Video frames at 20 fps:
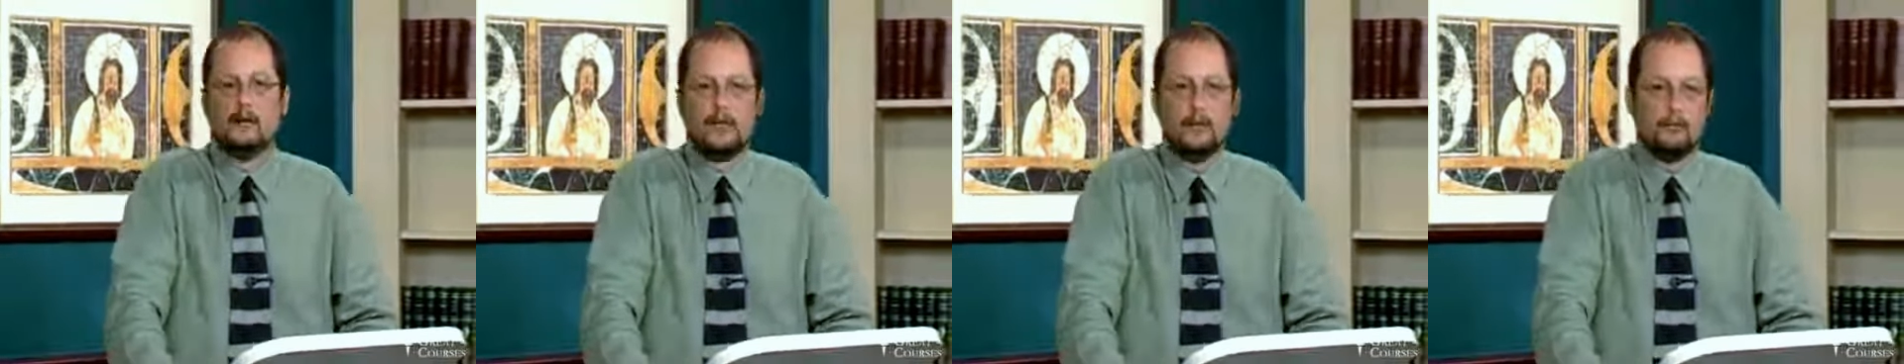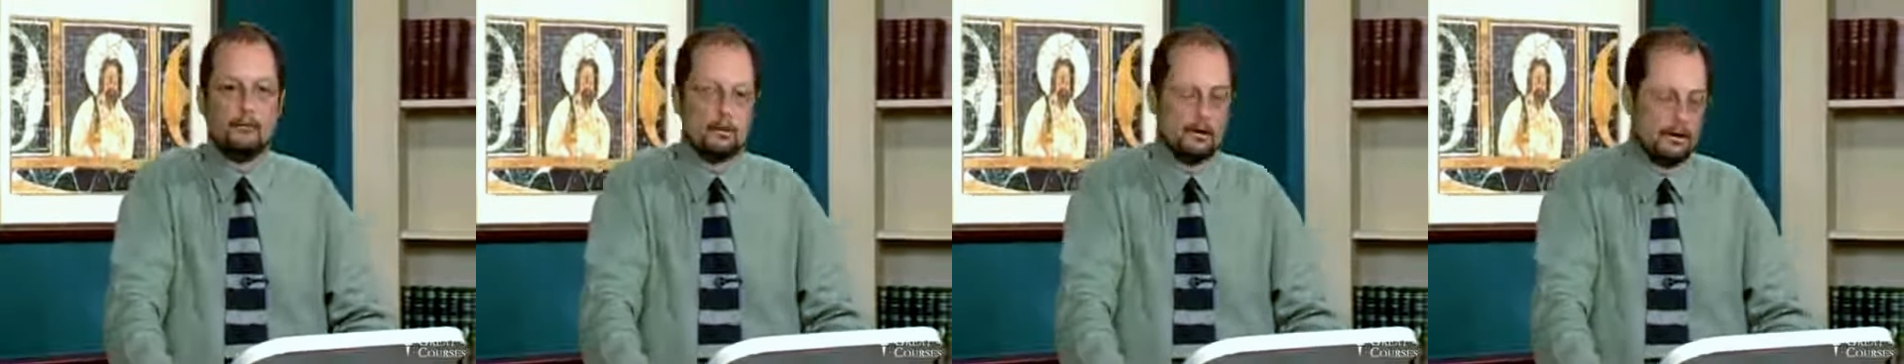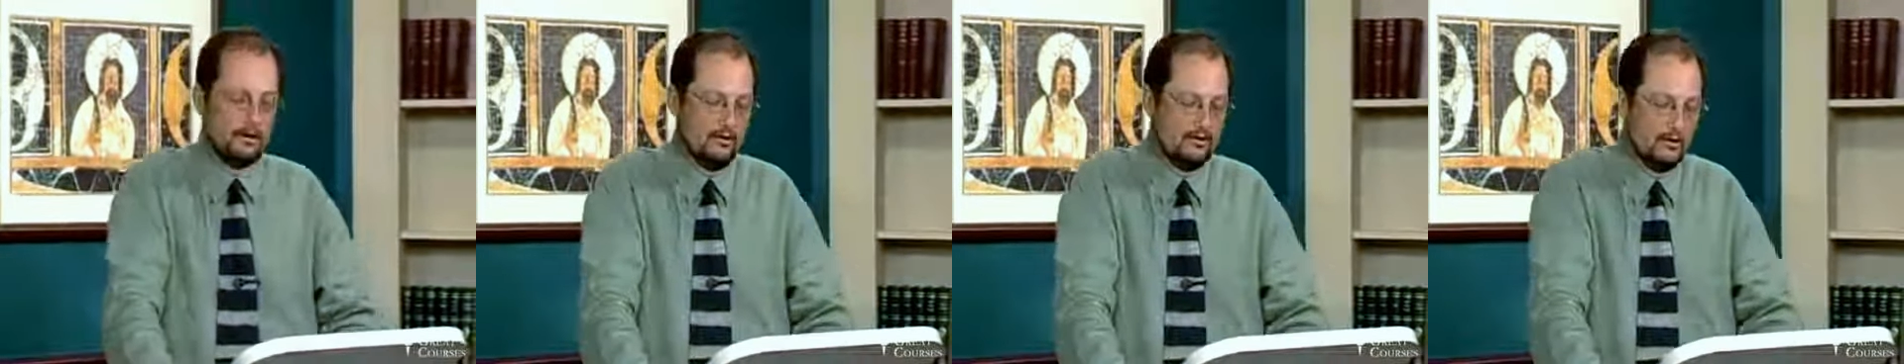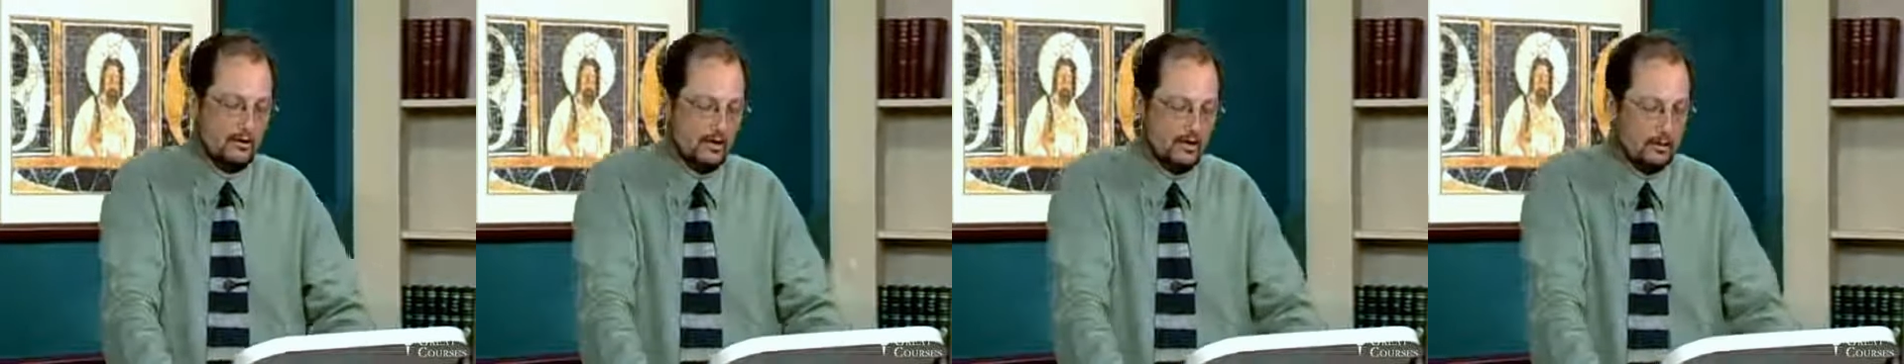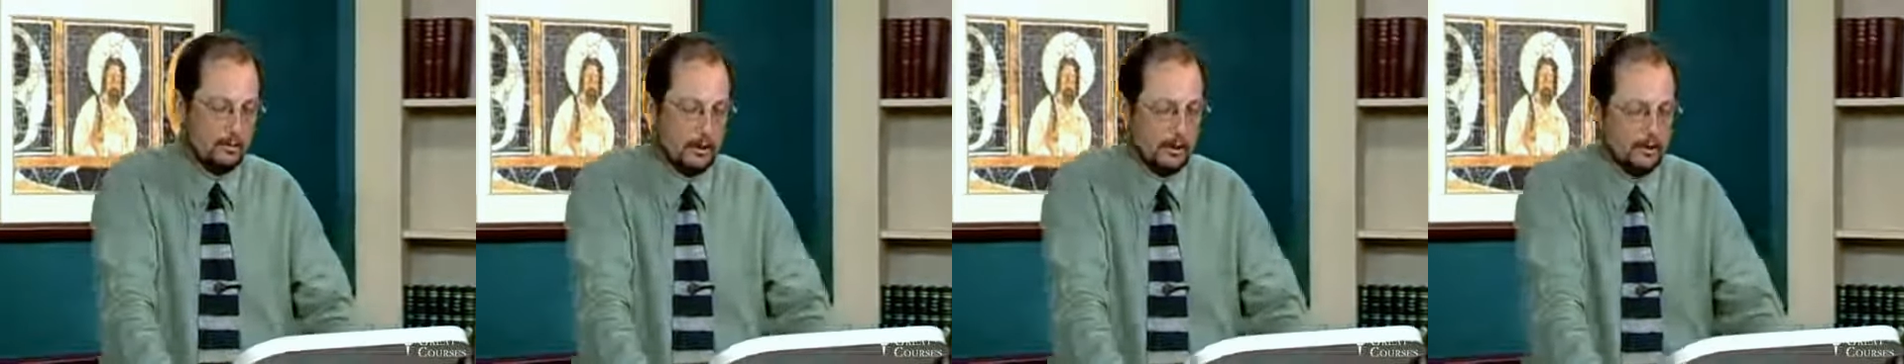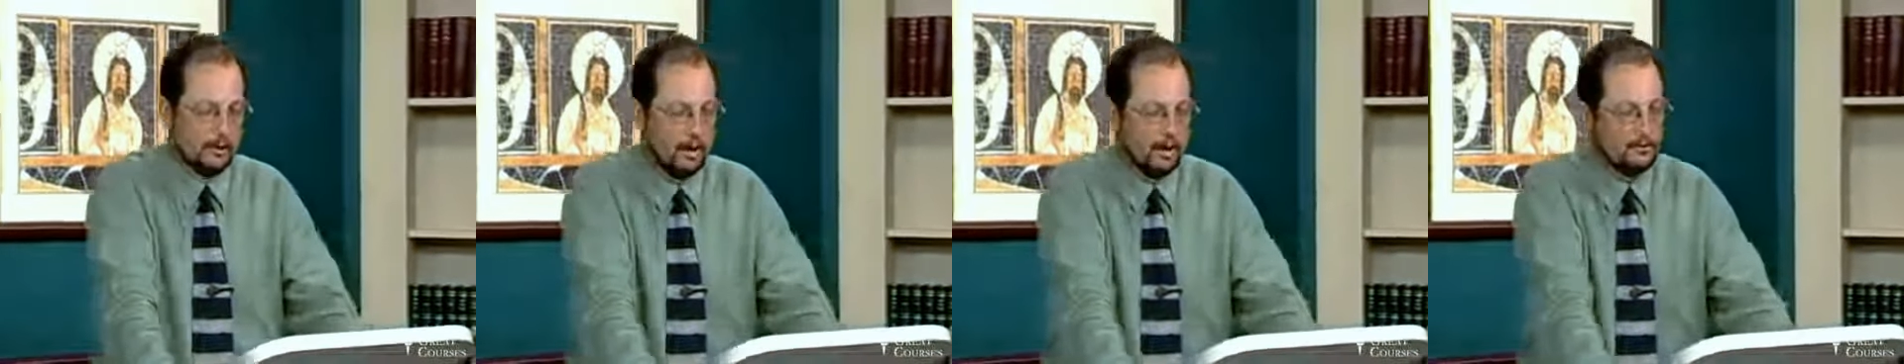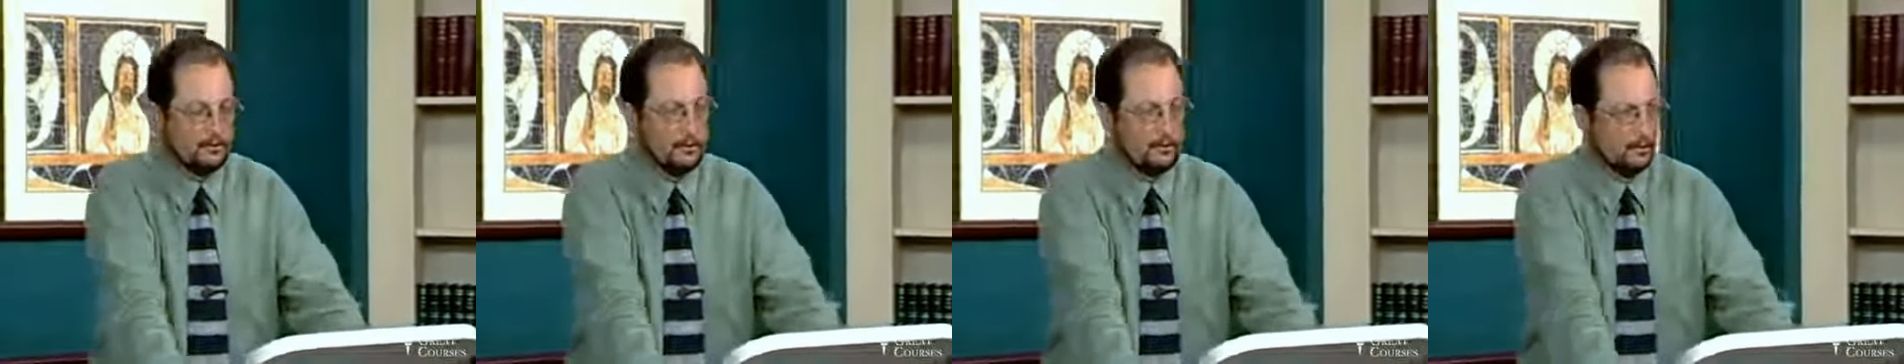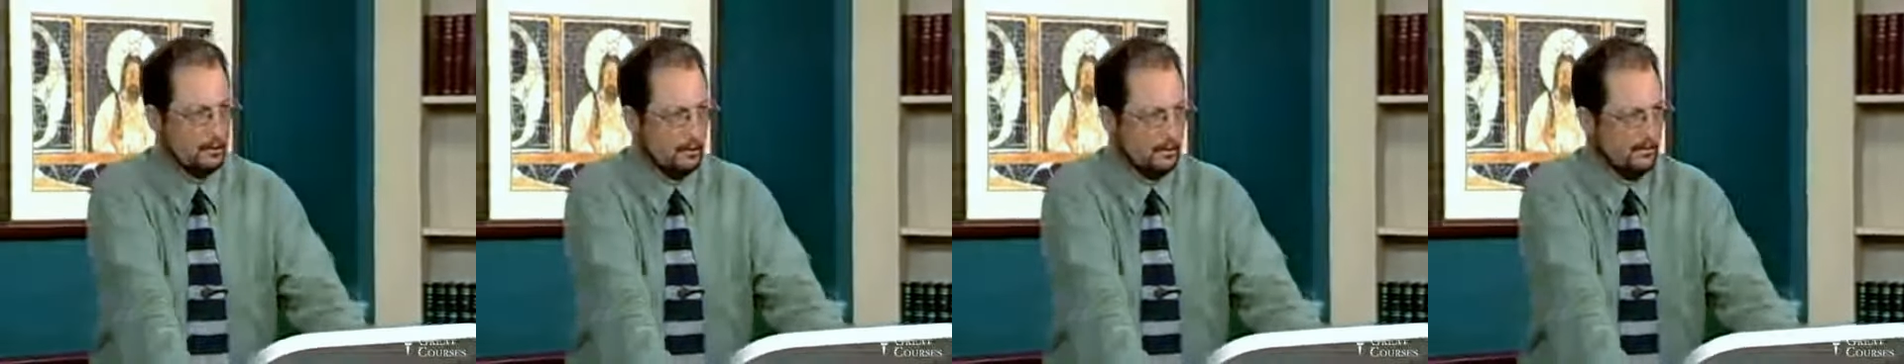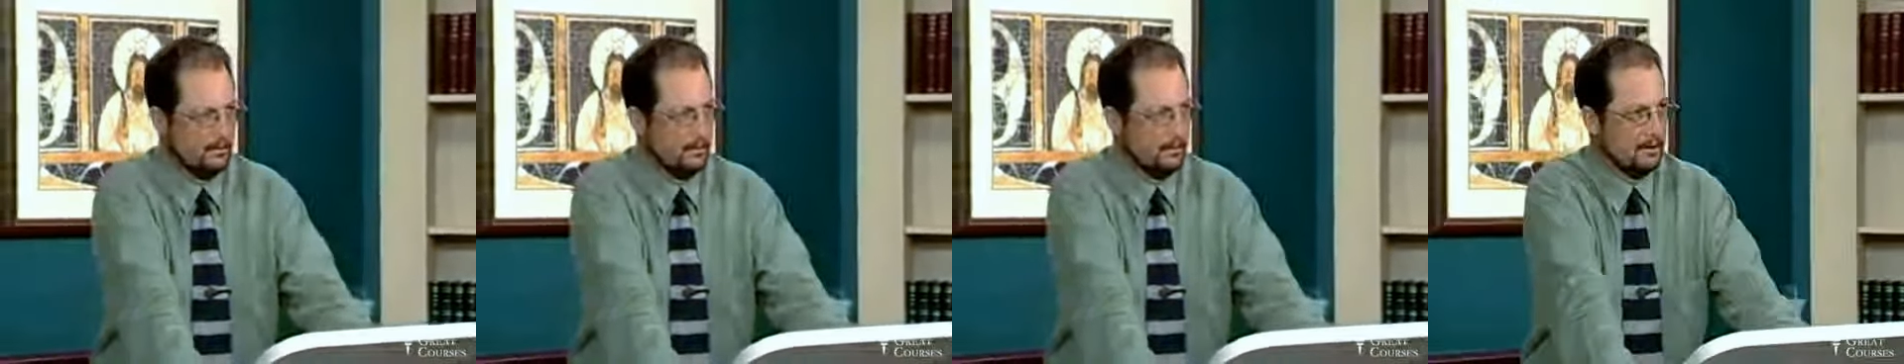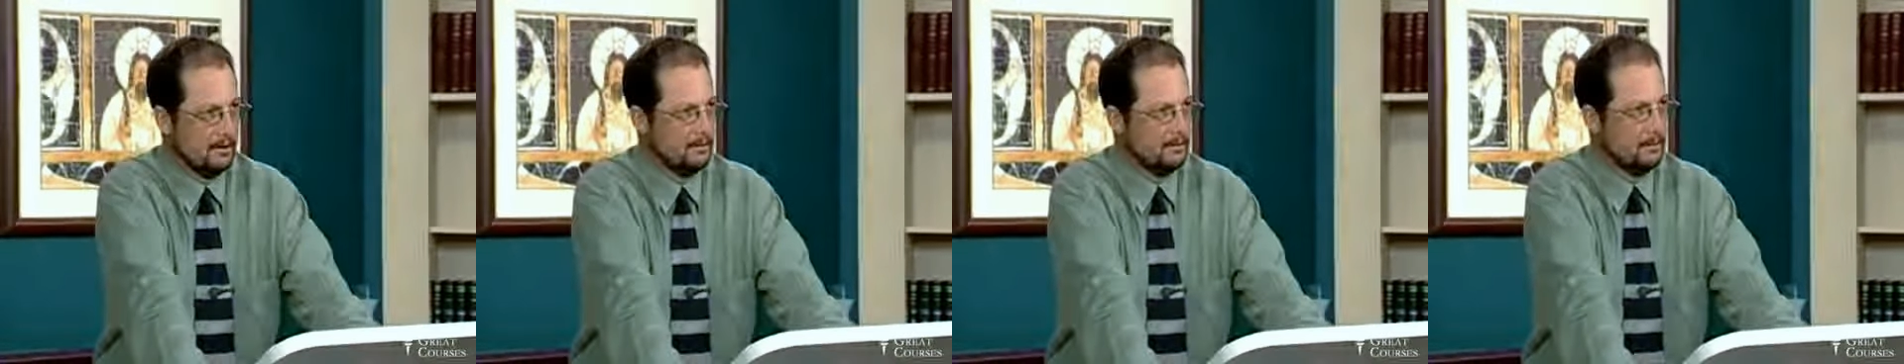that were considered by Gnostic
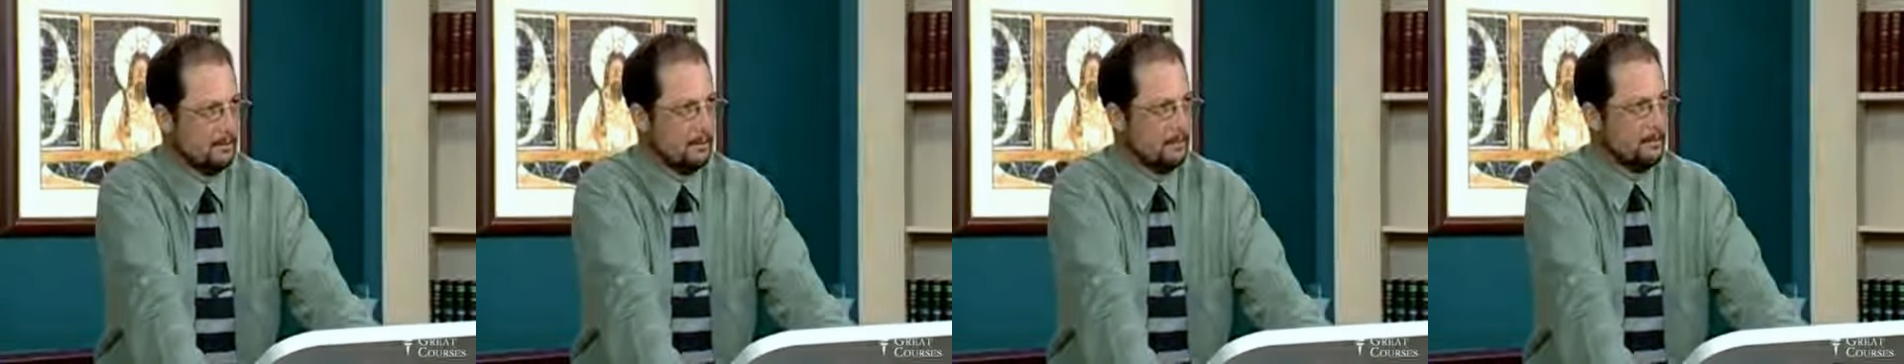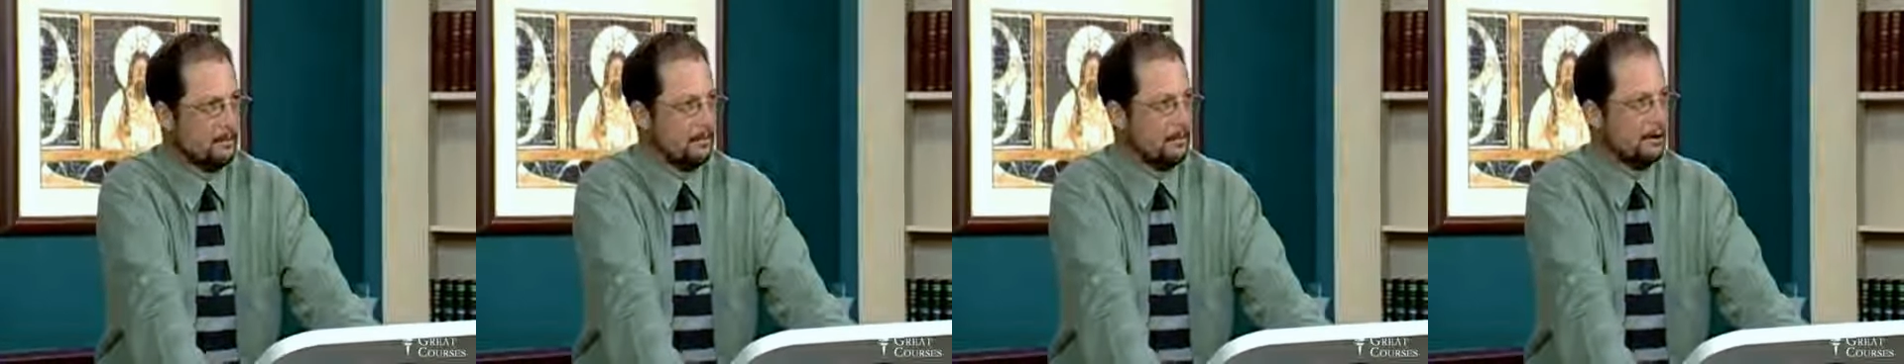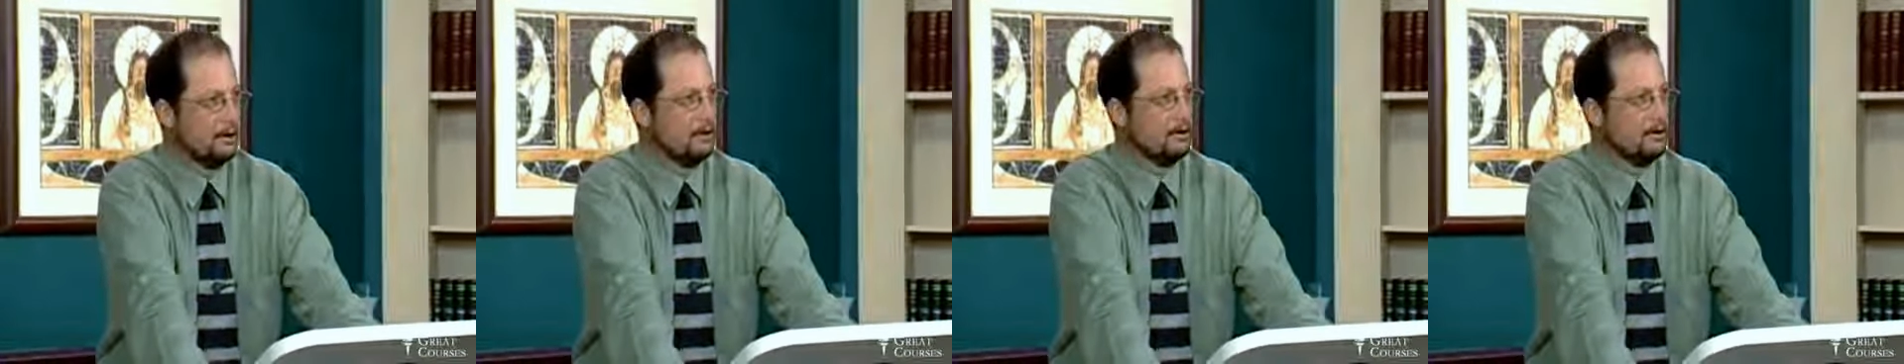groups to be scripture,